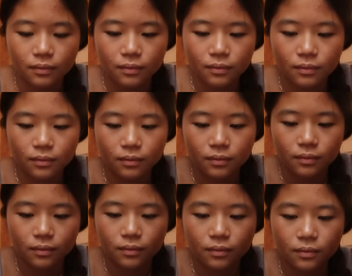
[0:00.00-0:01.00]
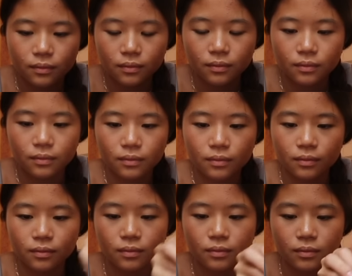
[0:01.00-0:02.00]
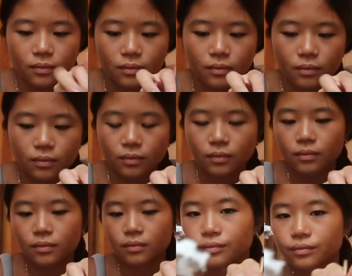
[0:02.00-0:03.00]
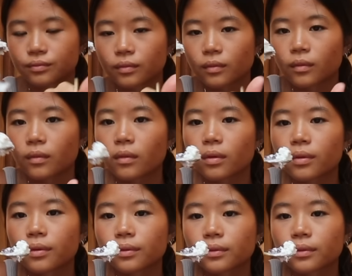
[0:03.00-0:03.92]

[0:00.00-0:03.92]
(silent)